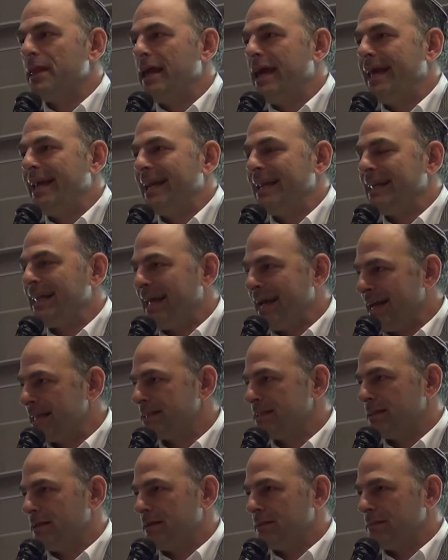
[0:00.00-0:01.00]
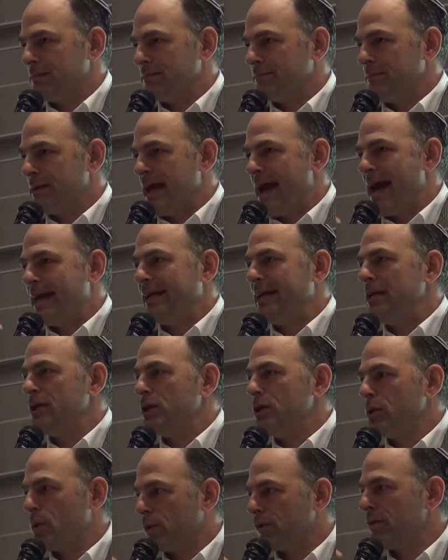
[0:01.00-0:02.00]
In Atlanta and
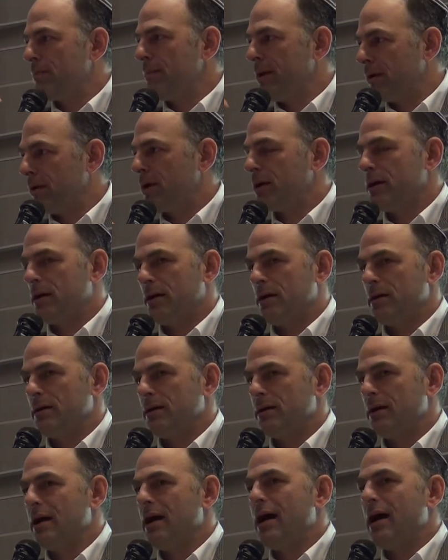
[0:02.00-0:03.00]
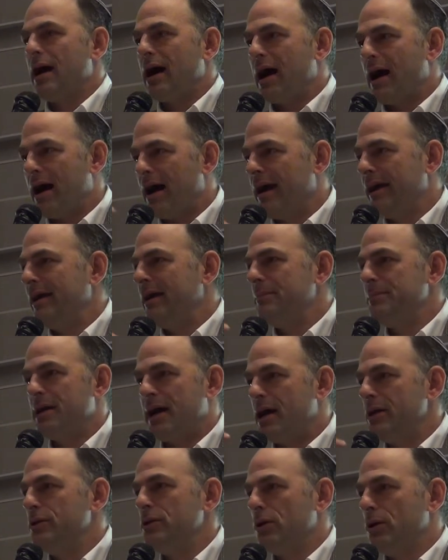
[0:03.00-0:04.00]
in North America, I am
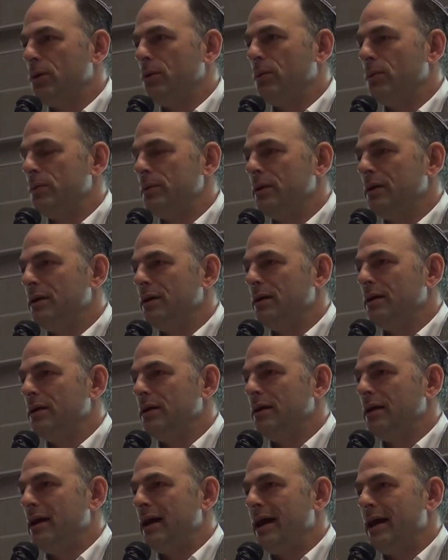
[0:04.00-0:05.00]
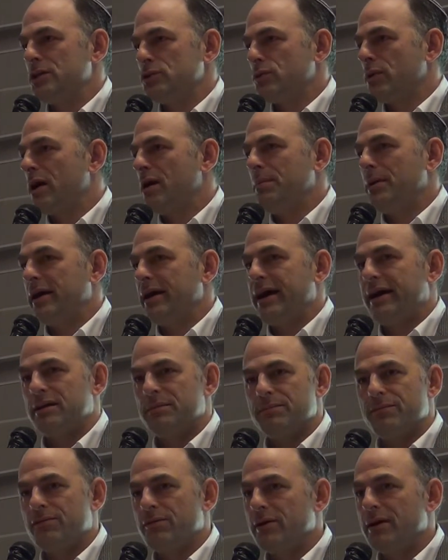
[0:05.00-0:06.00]
not known as Rabbi
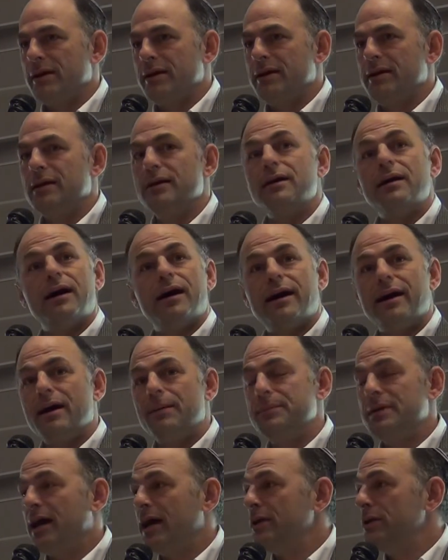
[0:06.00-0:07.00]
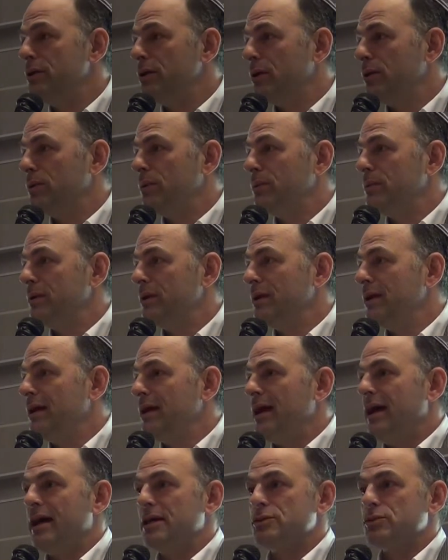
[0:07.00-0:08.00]
Adam Frank. I am not known
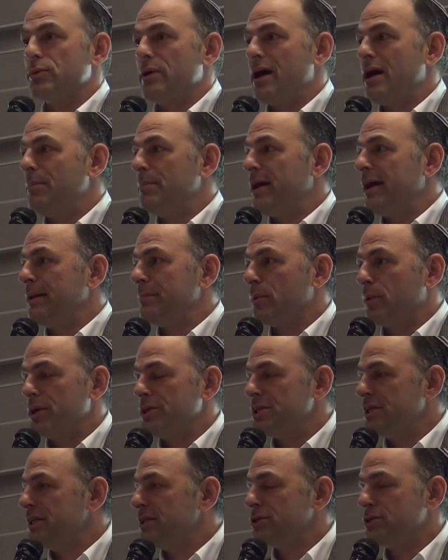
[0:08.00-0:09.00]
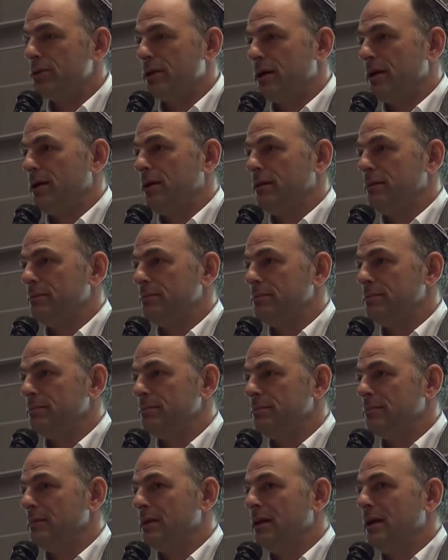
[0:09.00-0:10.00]
as Rabbi Rosh Israel.
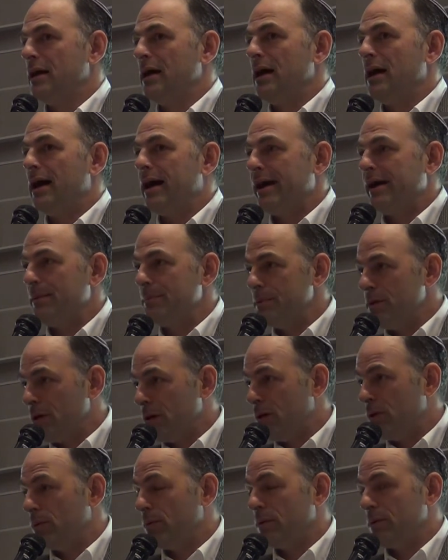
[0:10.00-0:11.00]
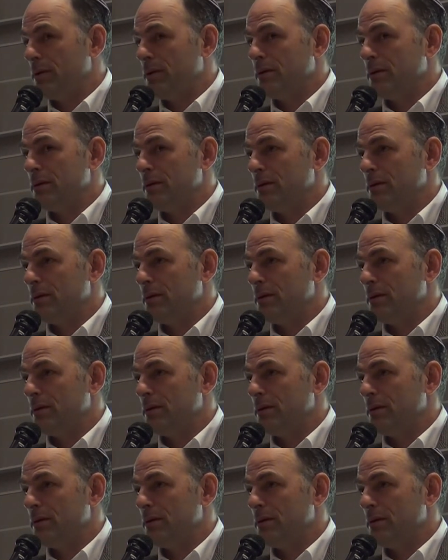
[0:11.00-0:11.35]
I am known